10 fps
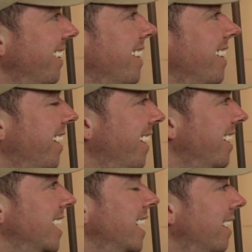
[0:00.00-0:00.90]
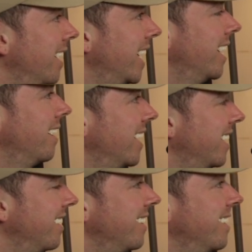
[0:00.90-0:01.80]
To essentially dress up for
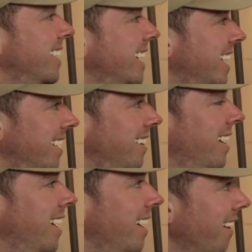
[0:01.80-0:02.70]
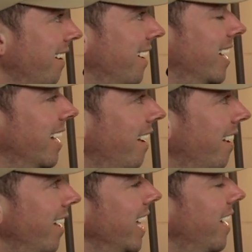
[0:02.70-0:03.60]
Halloween as a hot dog. That's what a
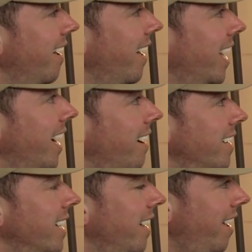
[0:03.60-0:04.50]
vegan hot dog is doing.